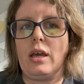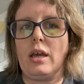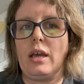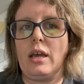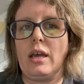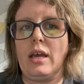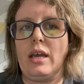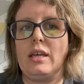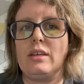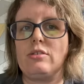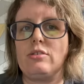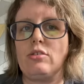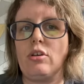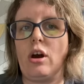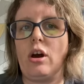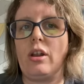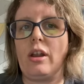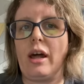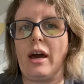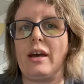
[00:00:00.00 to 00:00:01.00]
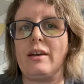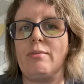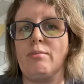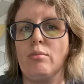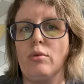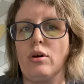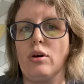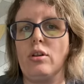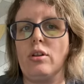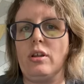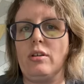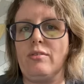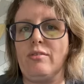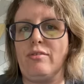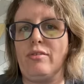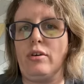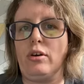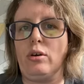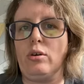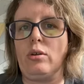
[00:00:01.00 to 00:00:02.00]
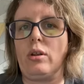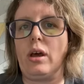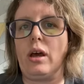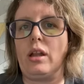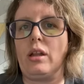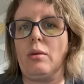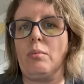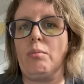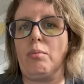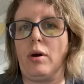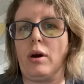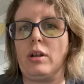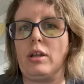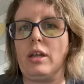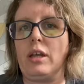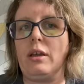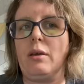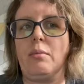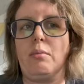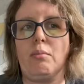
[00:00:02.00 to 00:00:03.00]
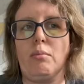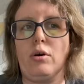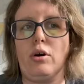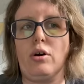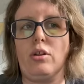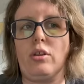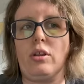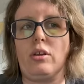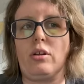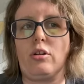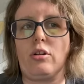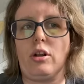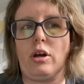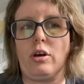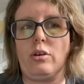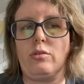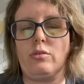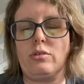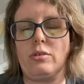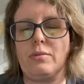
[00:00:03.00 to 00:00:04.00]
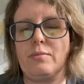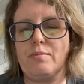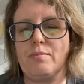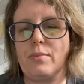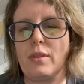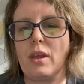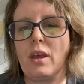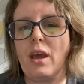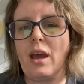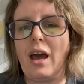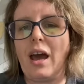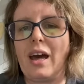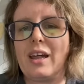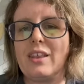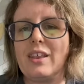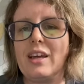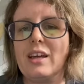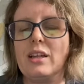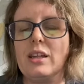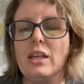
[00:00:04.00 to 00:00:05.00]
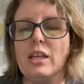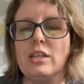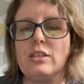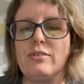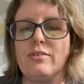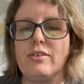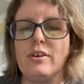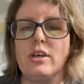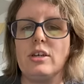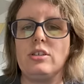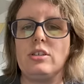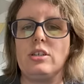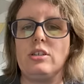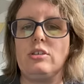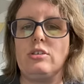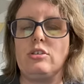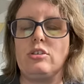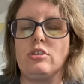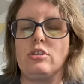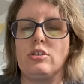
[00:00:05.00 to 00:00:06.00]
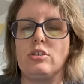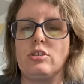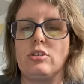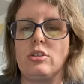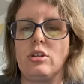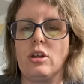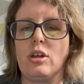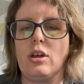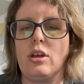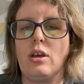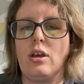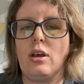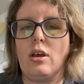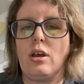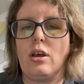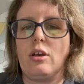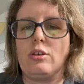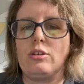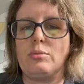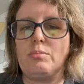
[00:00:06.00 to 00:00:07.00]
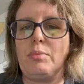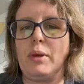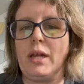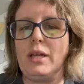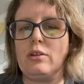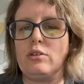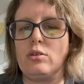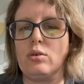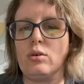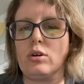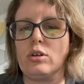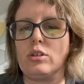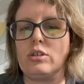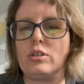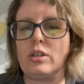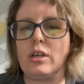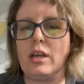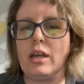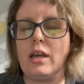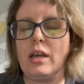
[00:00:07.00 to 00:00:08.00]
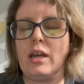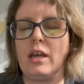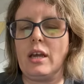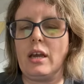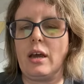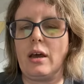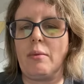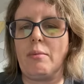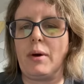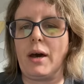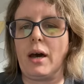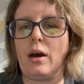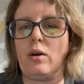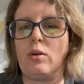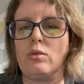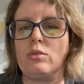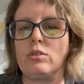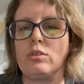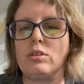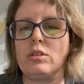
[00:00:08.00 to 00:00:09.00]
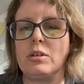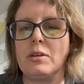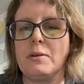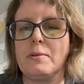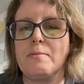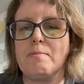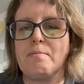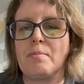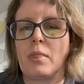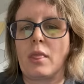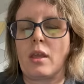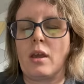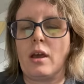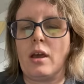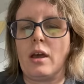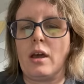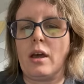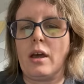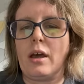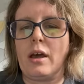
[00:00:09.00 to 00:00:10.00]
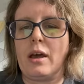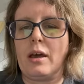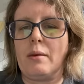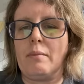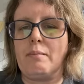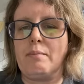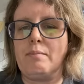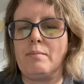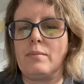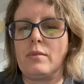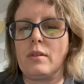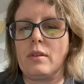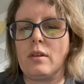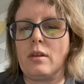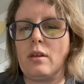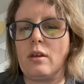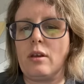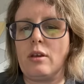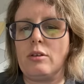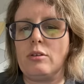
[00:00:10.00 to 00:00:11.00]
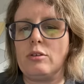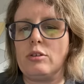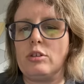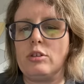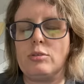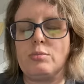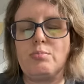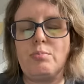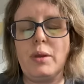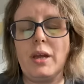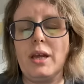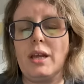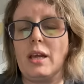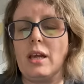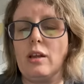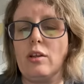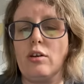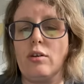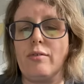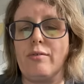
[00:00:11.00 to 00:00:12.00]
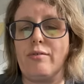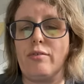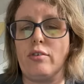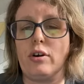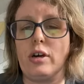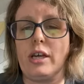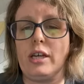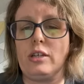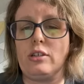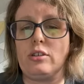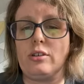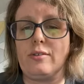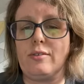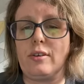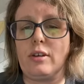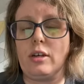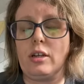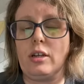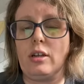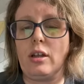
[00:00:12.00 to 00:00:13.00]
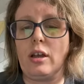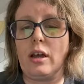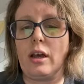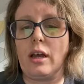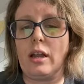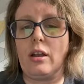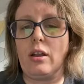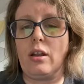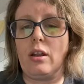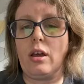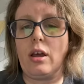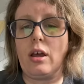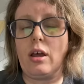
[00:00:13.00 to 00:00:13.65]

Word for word: Is not life more than food, and the body more than clothes? I think these verses just speak to us about um, speaking up for each other and, and